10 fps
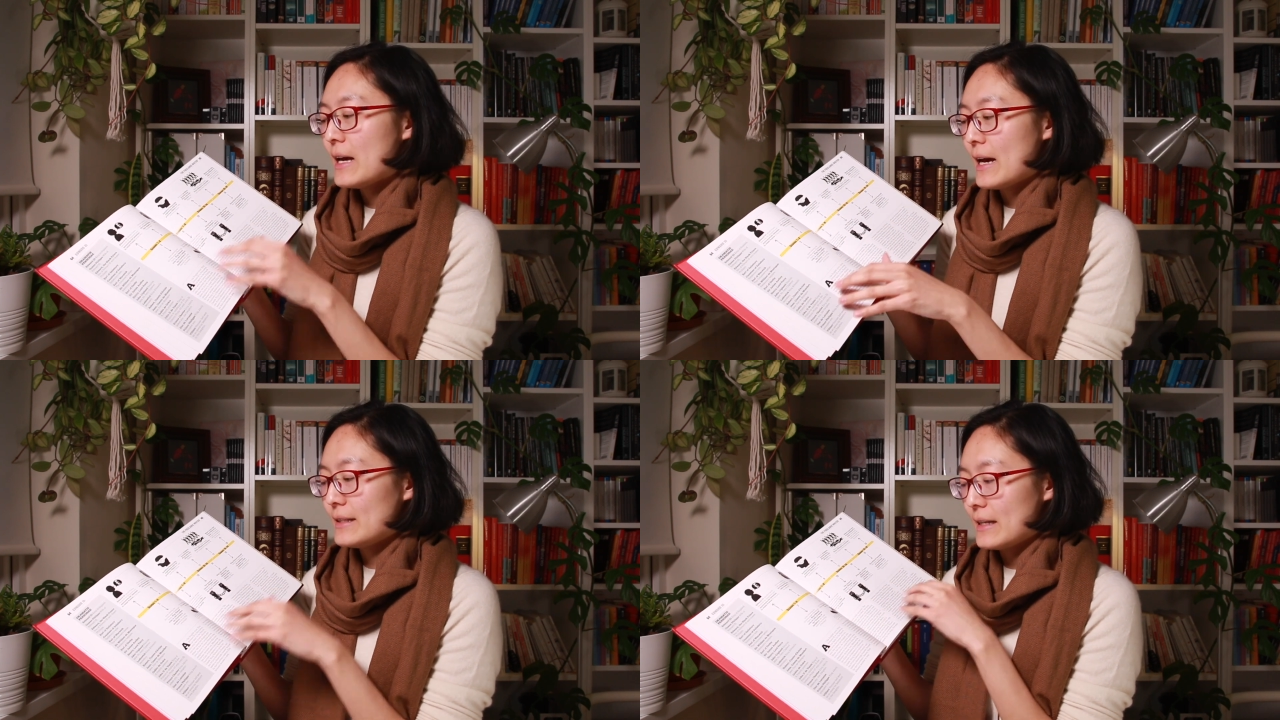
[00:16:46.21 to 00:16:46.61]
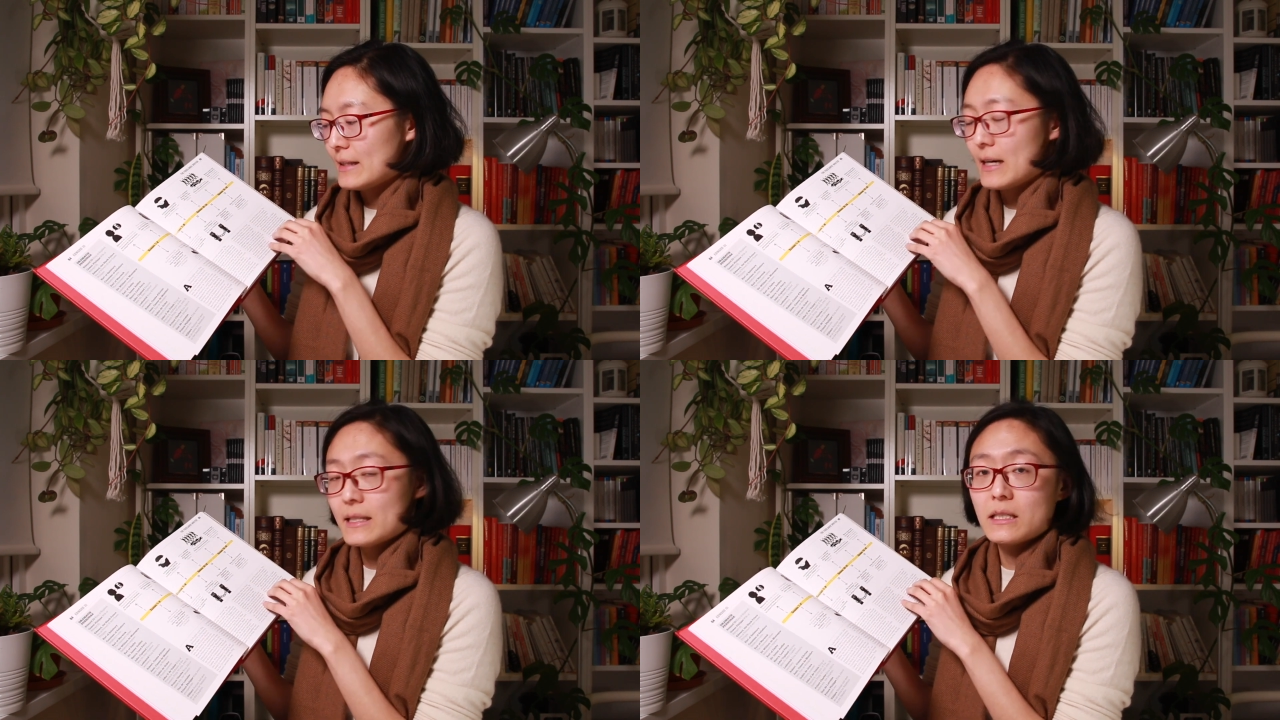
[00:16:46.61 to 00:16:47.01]
and an
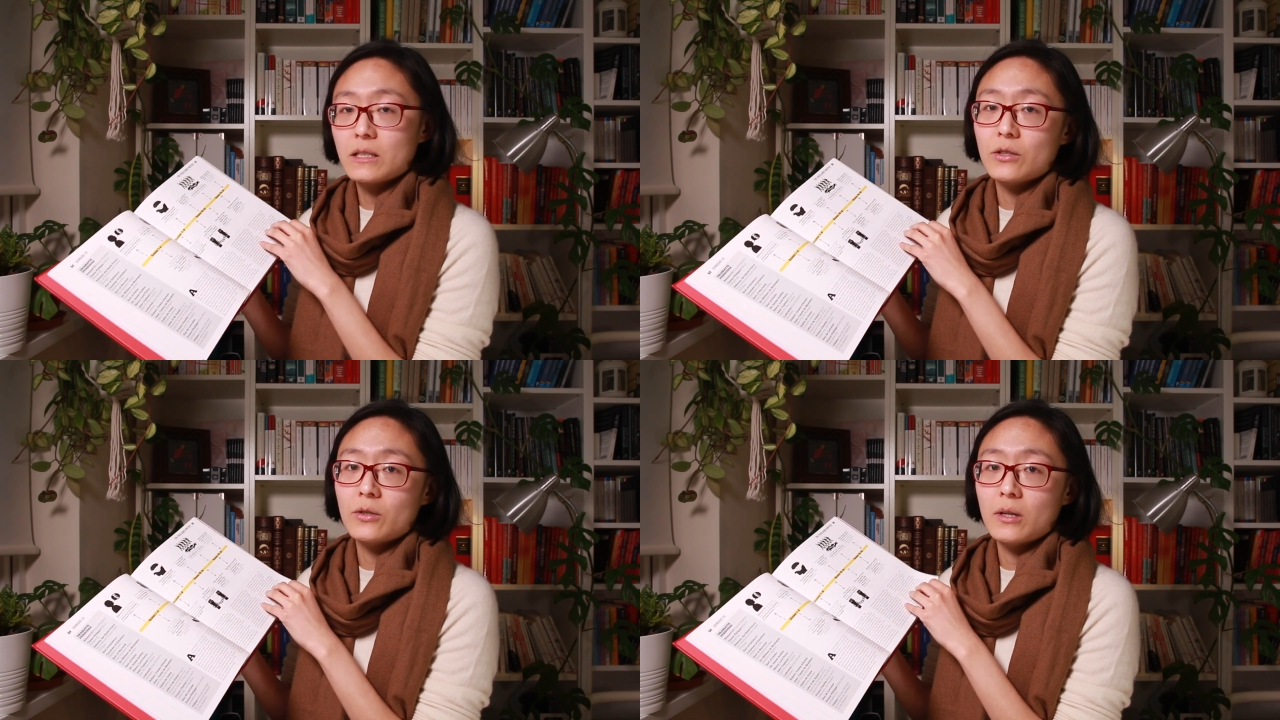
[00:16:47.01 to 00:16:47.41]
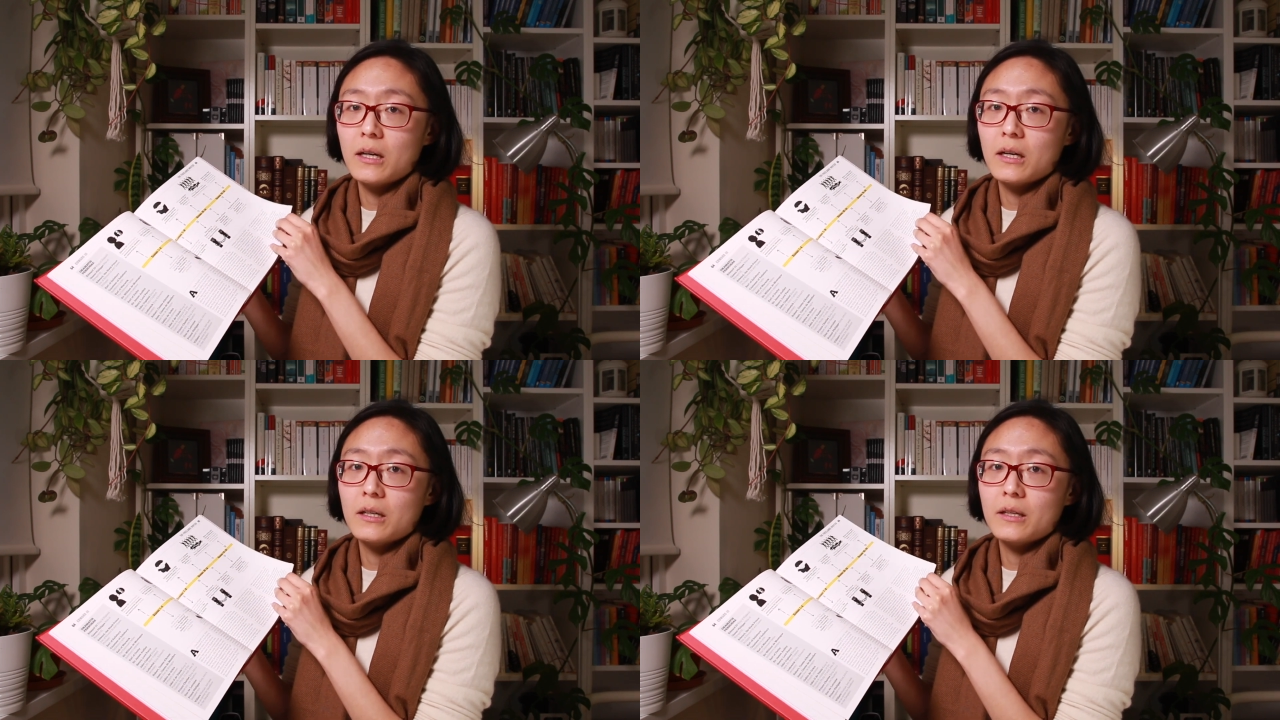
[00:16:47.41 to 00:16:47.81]
article
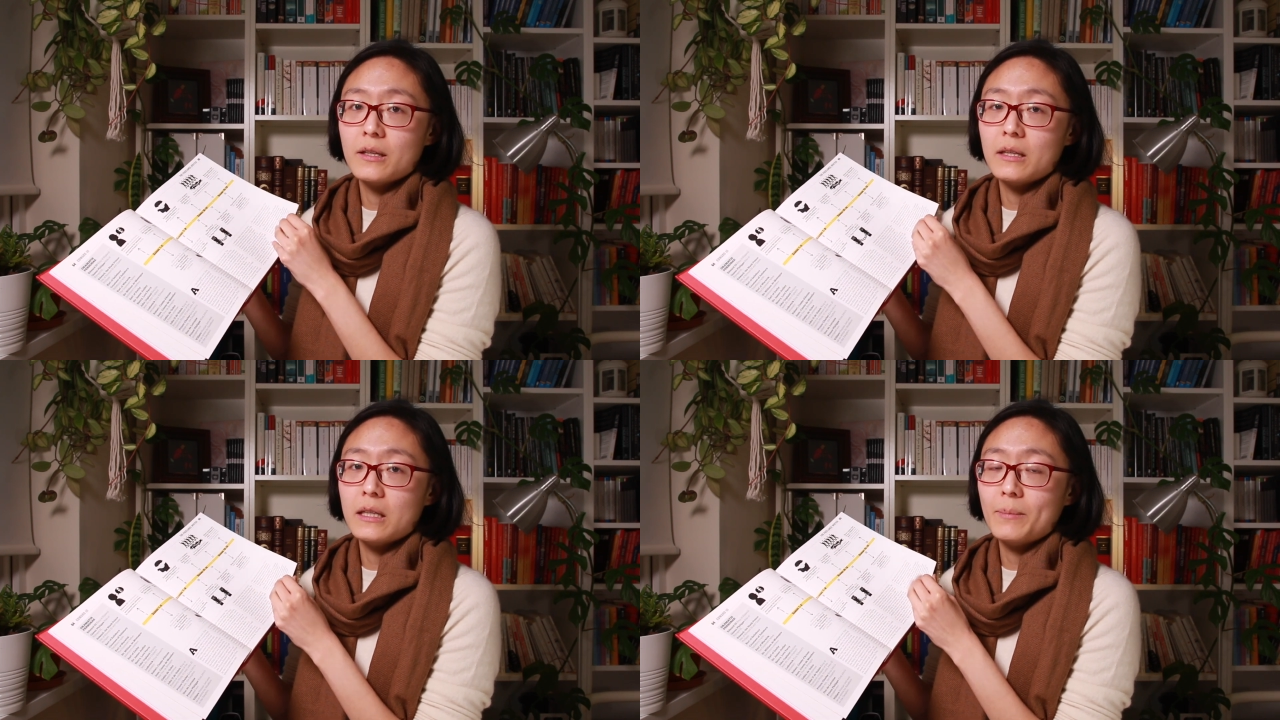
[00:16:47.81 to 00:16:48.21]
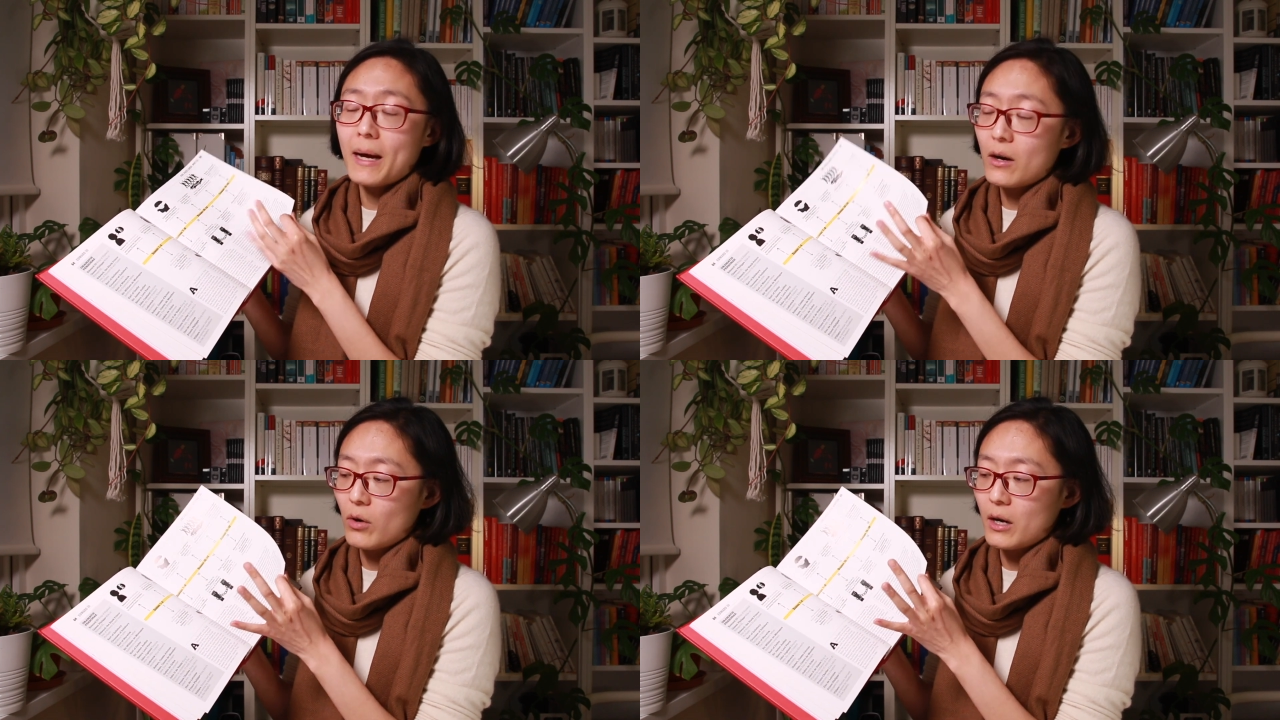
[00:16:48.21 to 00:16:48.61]
on the
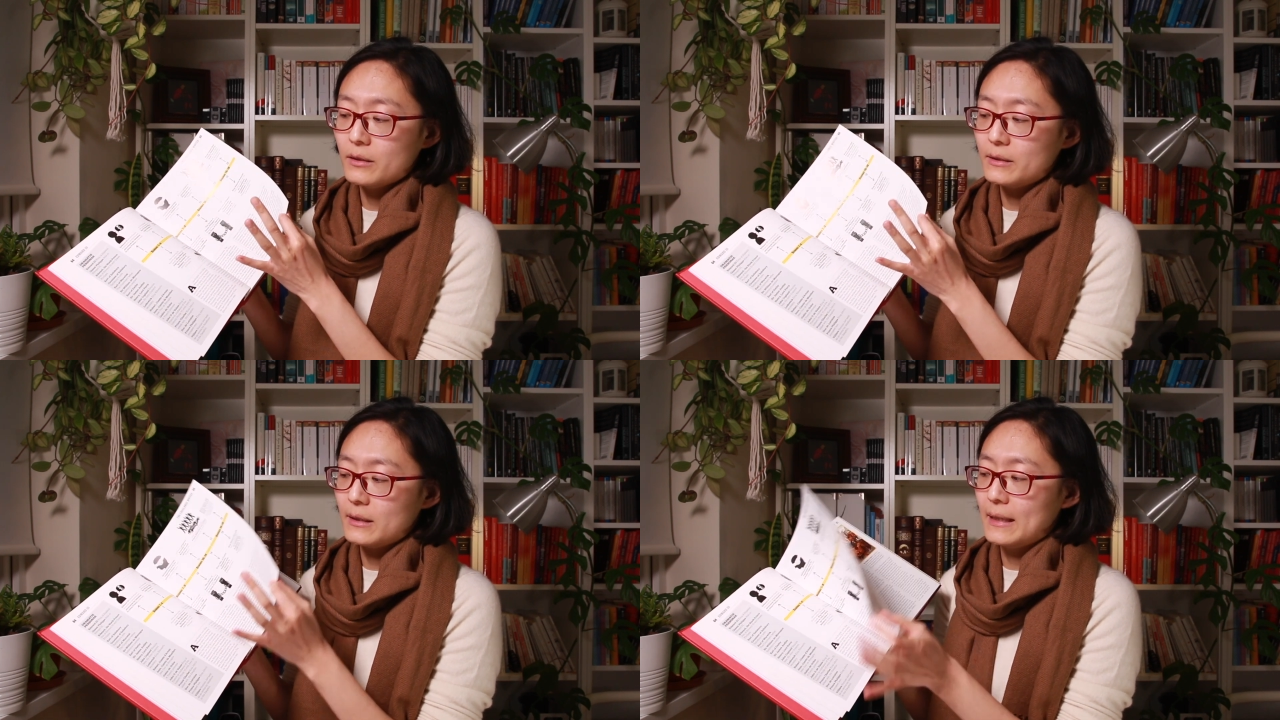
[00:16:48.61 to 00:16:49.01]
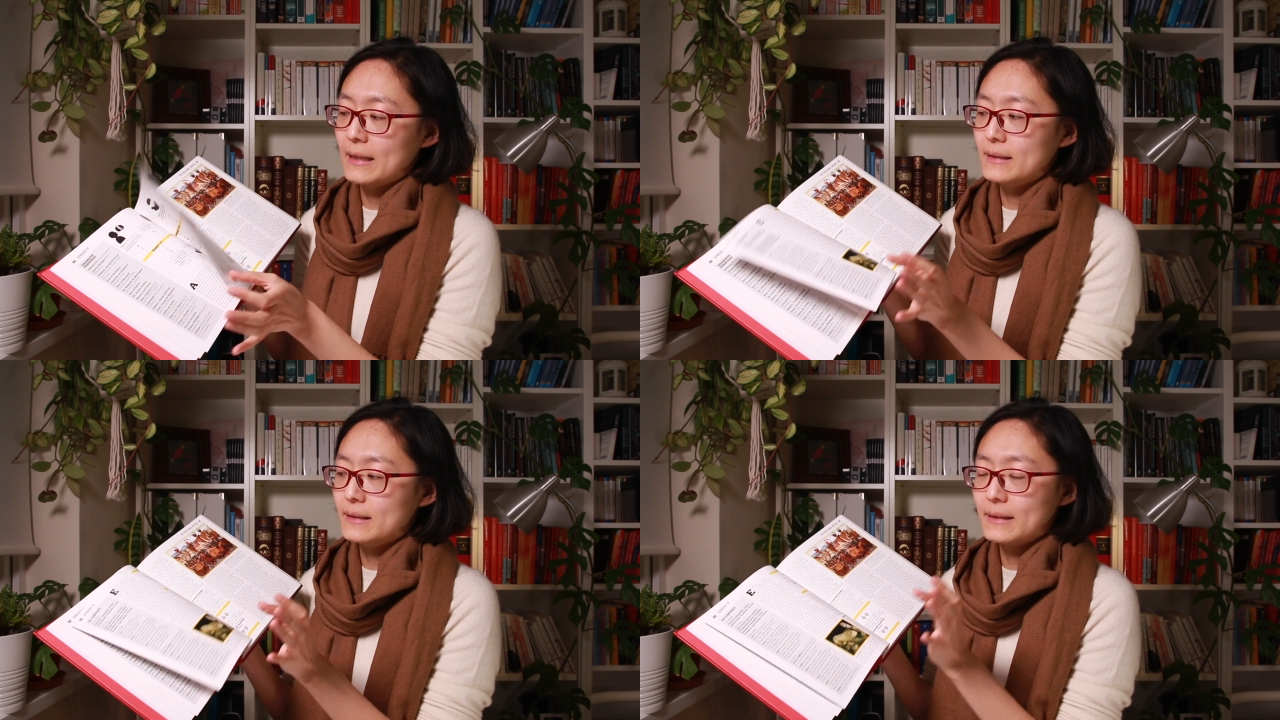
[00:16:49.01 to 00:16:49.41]
background
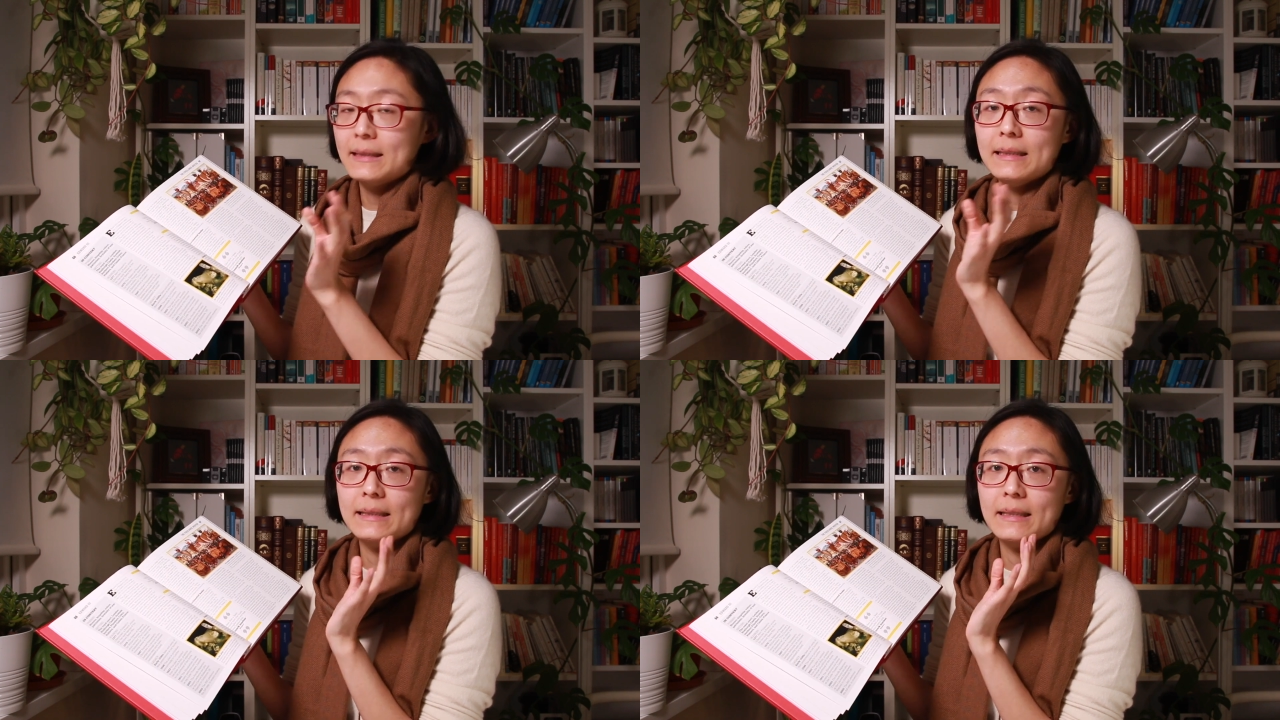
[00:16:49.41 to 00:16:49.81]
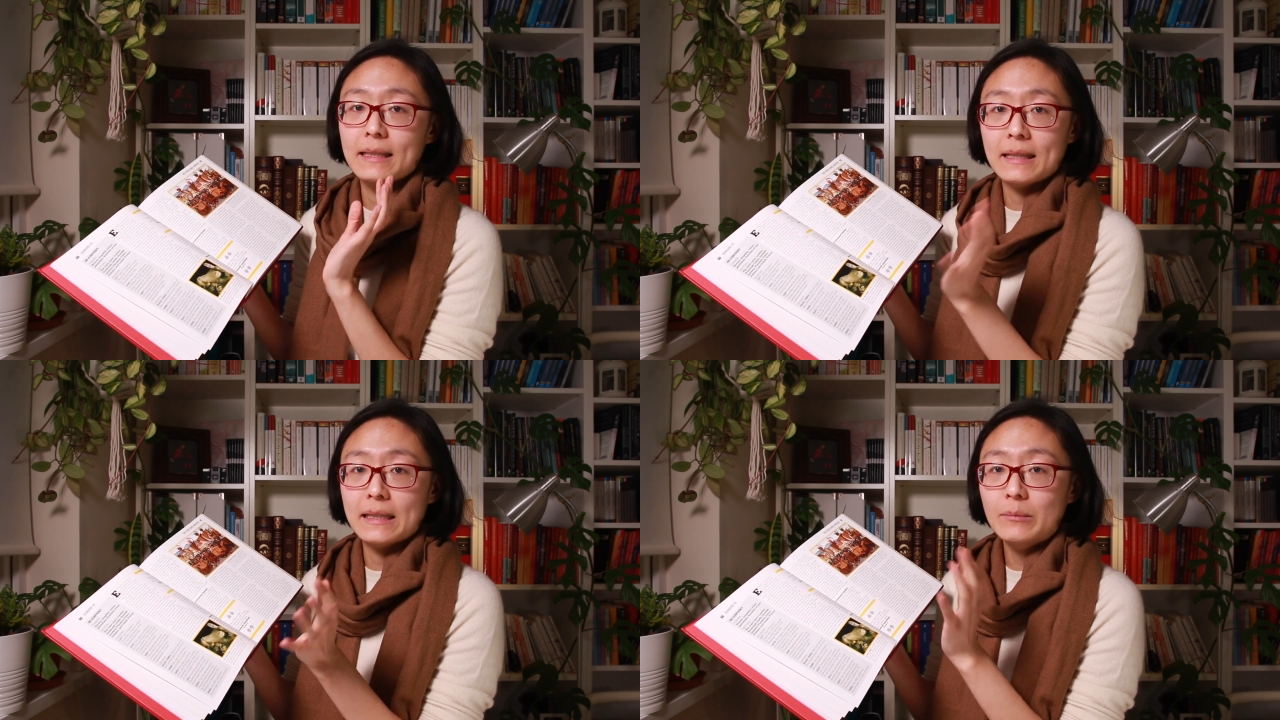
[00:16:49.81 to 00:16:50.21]
and the key
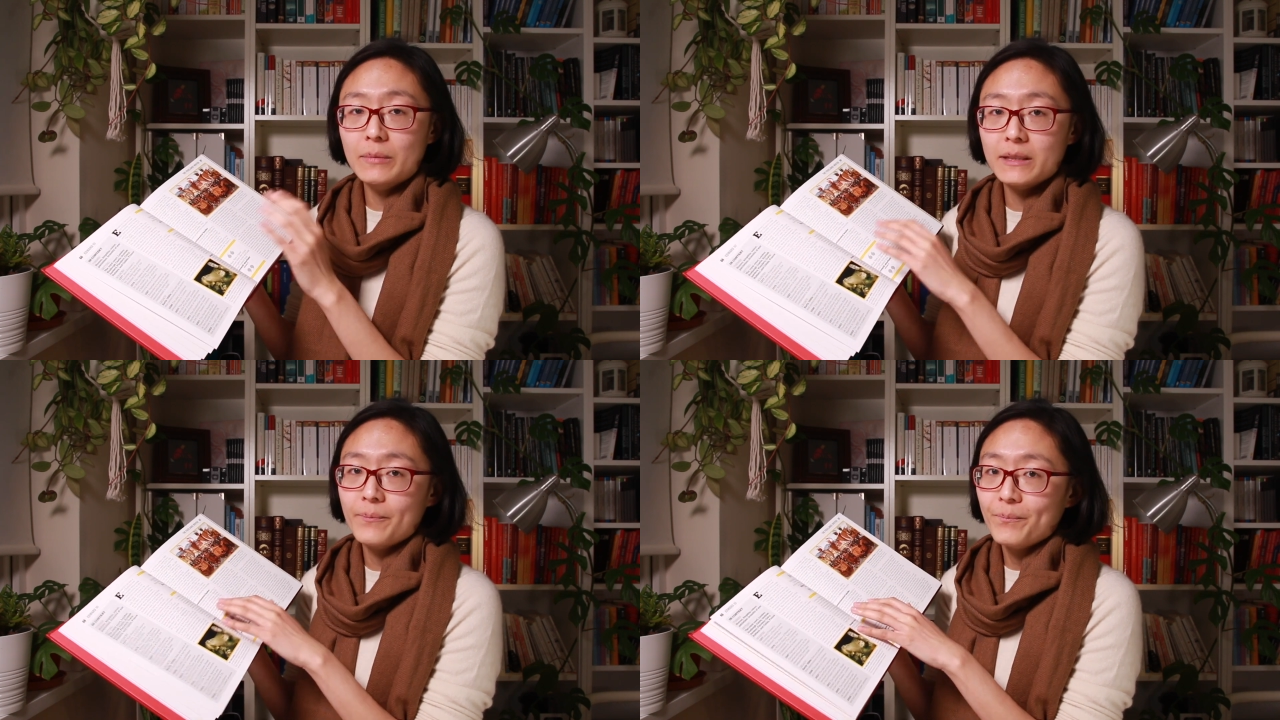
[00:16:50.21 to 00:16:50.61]
themes.